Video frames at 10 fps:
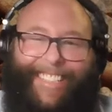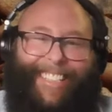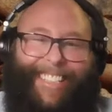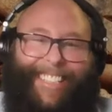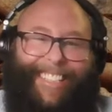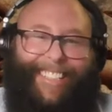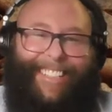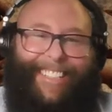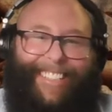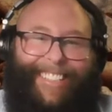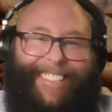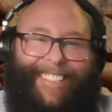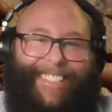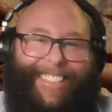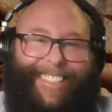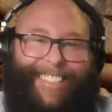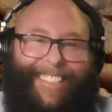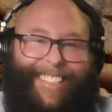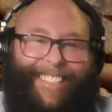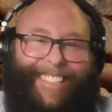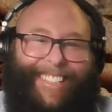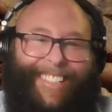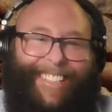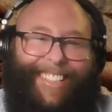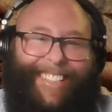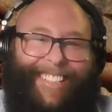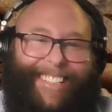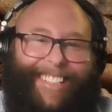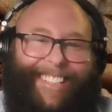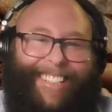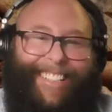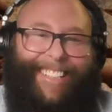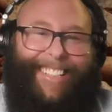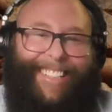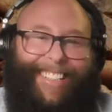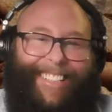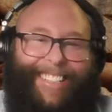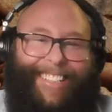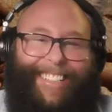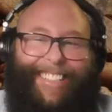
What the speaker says: [no speech]